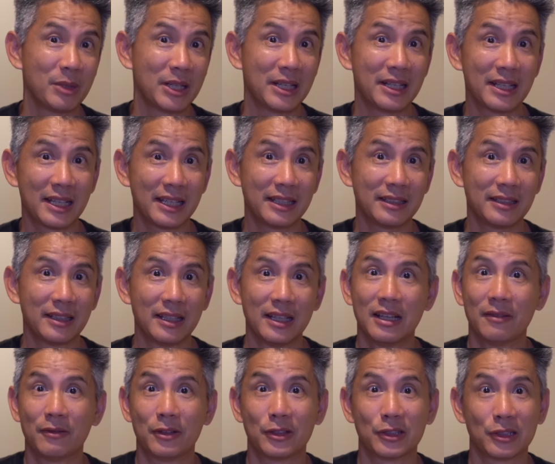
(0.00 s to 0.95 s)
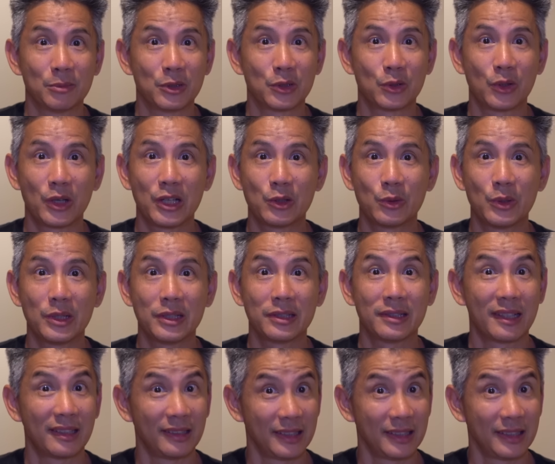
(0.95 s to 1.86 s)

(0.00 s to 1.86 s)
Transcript: at night. For some strange reason,